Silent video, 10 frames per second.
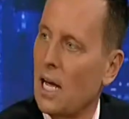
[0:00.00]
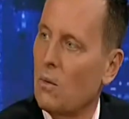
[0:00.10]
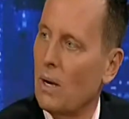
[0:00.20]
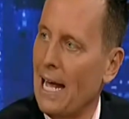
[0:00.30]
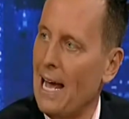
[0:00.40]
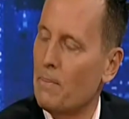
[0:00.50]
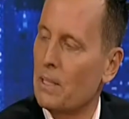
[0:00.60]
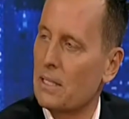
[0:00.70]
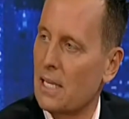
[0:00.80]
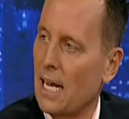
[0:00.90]
say what
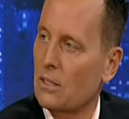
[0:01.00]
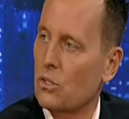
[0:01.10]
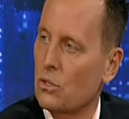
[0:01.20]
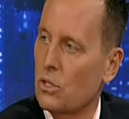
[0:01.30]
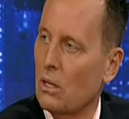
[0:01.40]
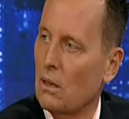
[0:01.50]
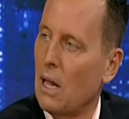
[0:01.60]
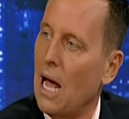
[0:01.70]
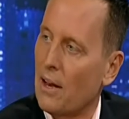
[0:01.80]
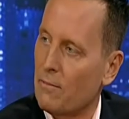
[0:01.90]
happens next. There's a
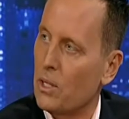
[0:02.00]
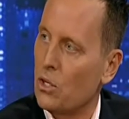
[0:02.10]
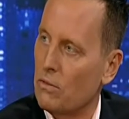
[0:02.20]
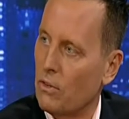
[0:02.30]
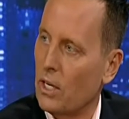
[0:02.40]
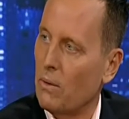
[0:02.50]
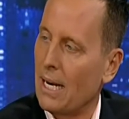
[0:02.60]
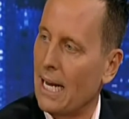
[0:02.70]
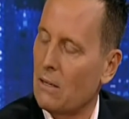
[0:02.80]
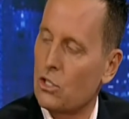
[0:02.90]
lot of maneuvering
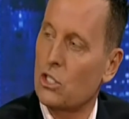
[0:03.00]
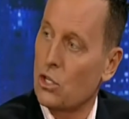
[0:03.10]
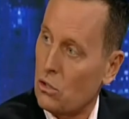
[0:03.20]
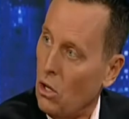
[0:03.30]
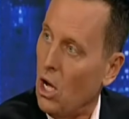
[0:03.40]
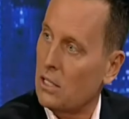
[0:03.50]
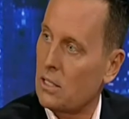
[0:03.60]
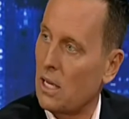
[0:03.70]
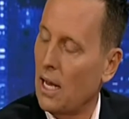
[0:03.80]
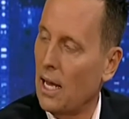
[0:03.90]
right now. She just
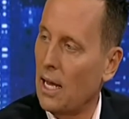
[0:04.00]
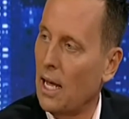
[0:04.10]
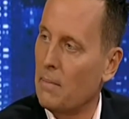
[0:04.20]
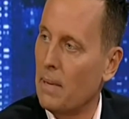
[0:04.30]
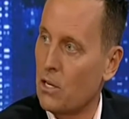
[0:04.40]
lost a, a